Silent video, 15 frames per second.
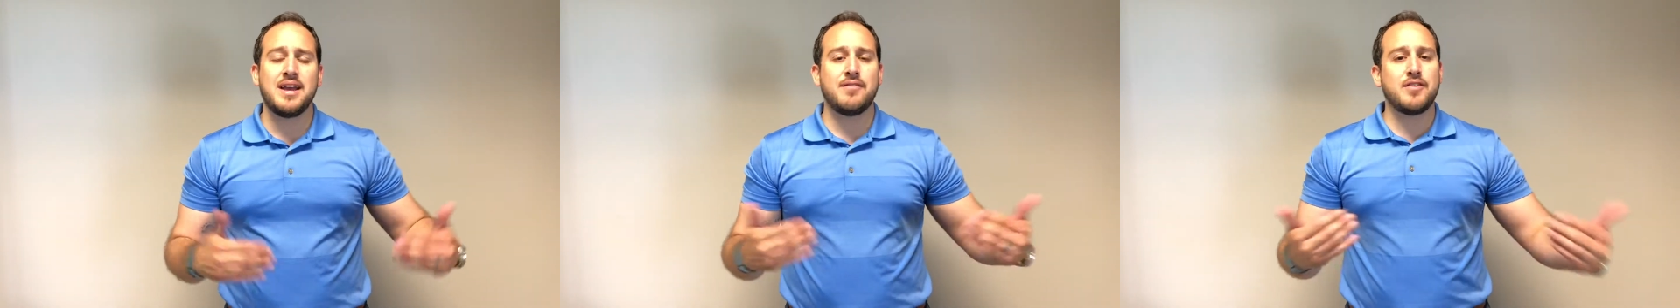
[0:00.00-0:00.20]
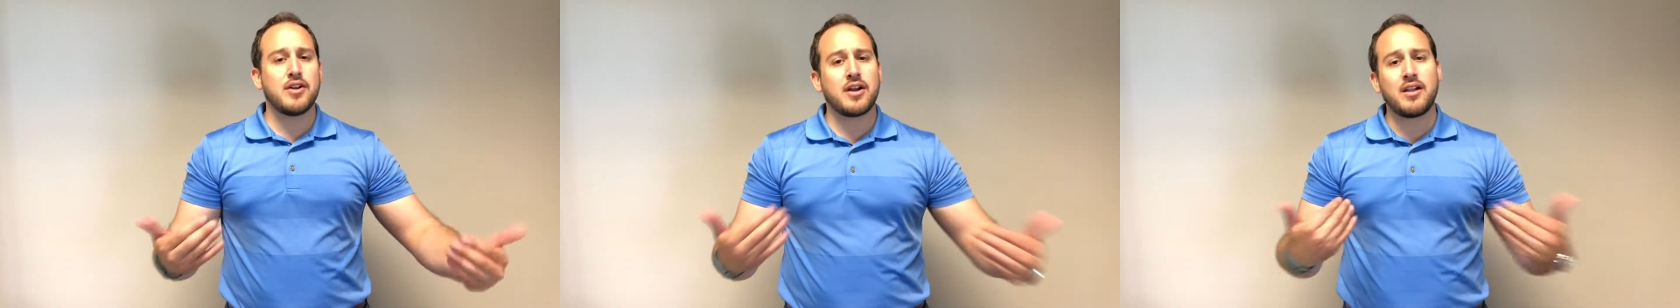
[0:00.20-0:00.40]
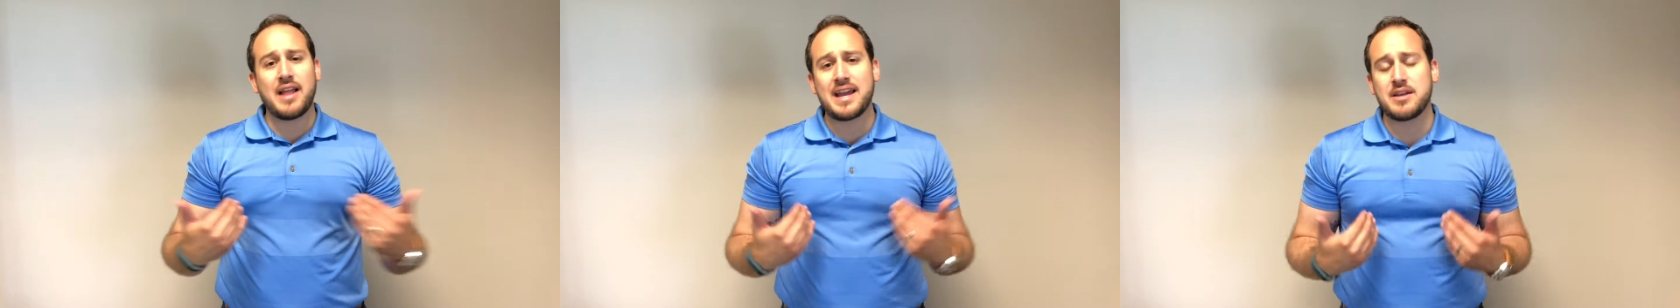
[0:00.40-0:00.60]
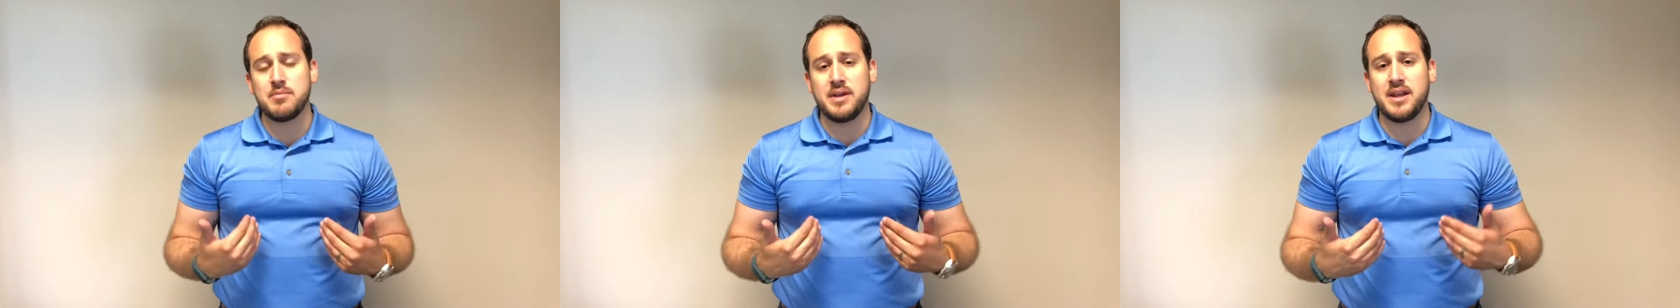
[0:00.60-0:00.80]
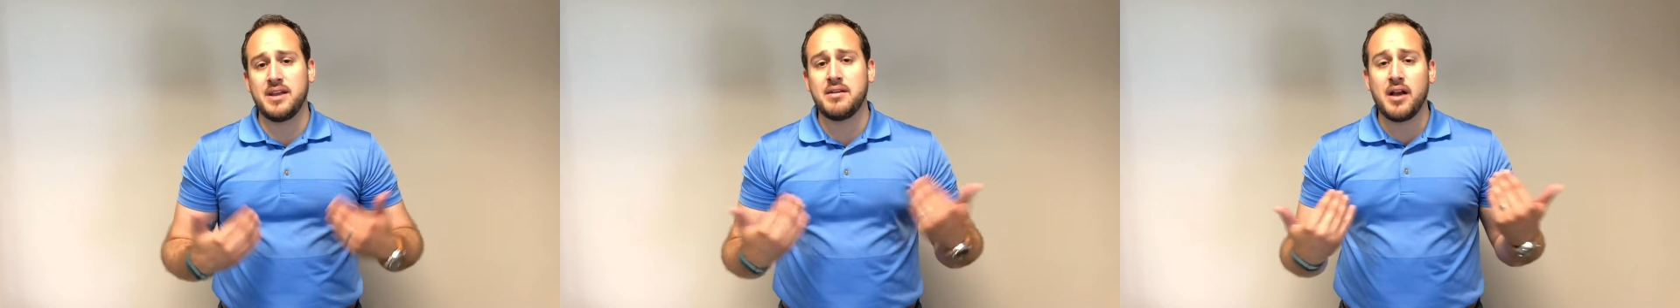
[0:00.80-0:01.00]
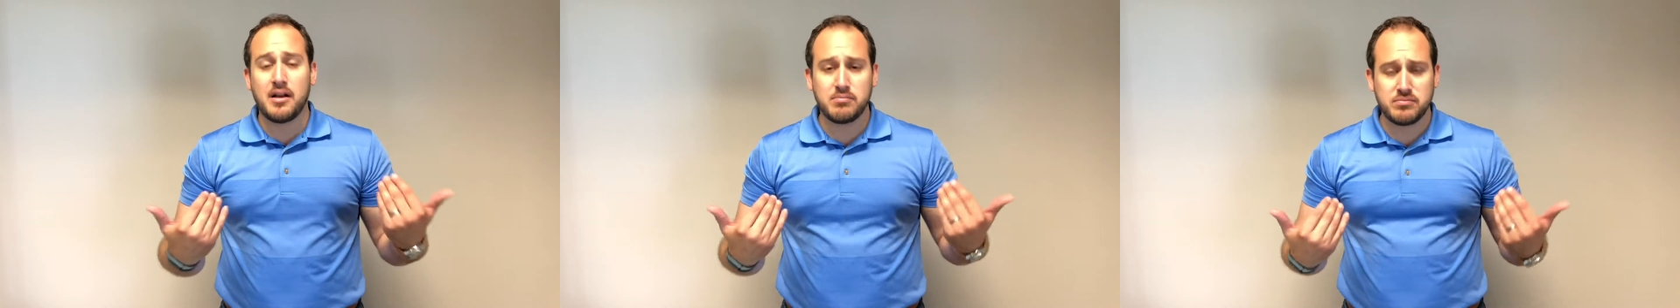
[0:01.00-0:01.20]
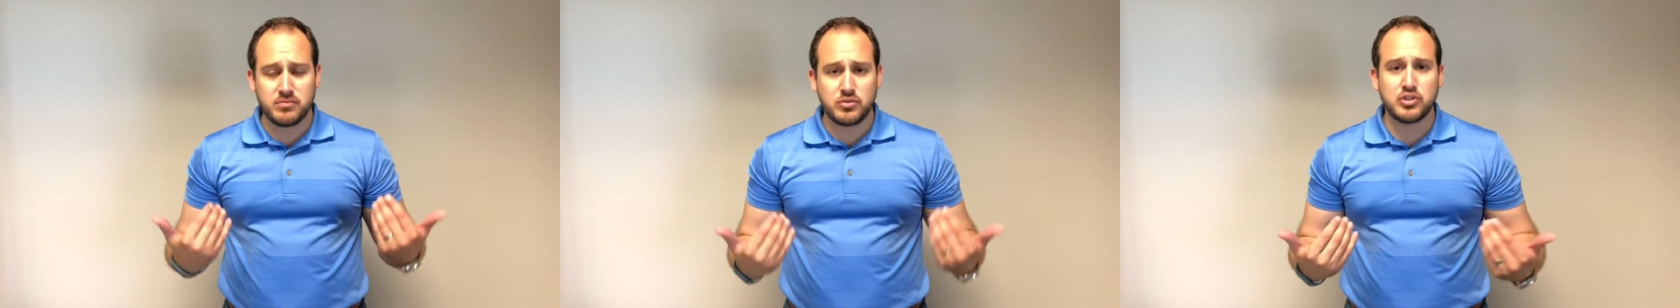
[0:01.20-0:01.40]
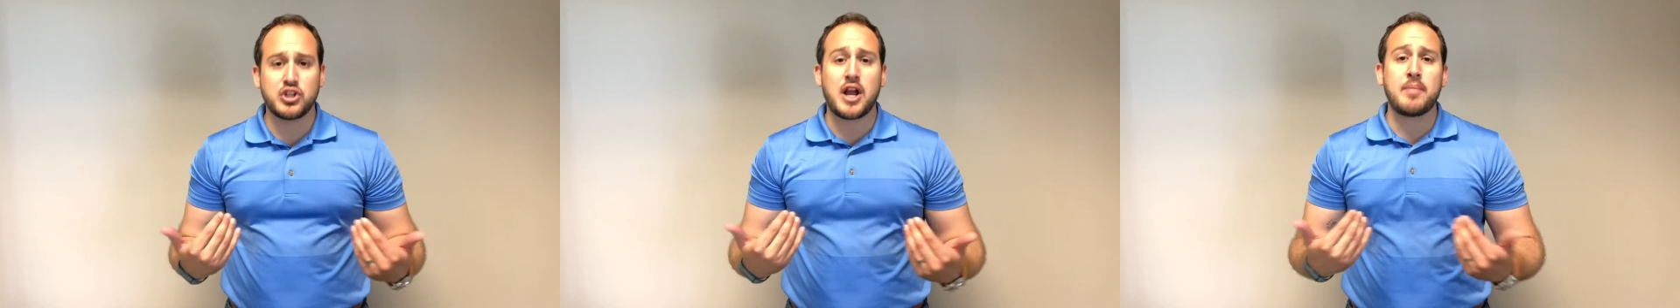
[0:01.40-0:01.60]
If you're like me,
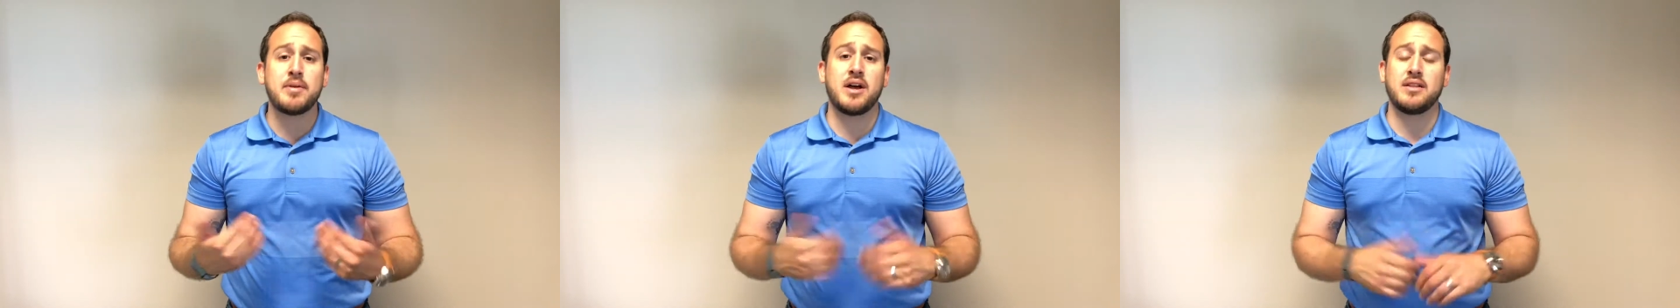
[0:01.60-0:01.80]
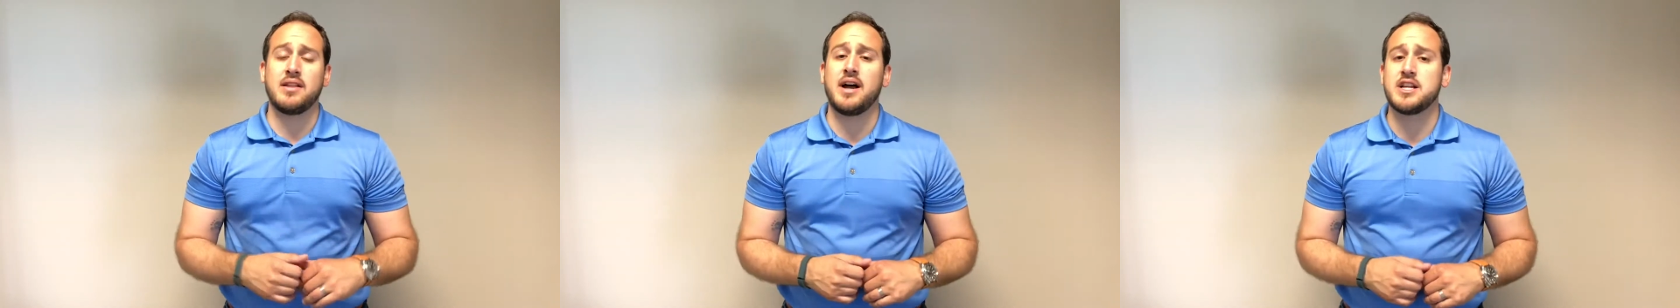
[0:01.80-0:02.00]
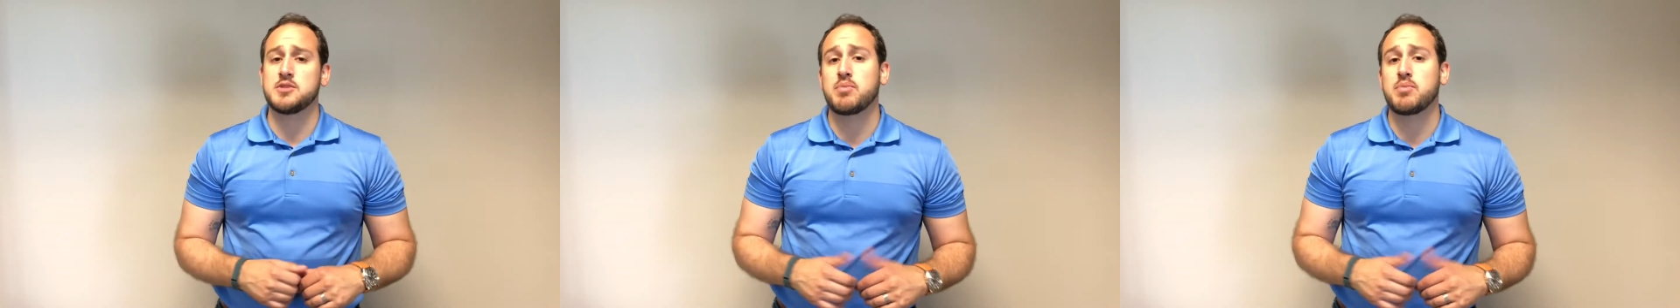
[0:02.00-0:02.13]
shopping online is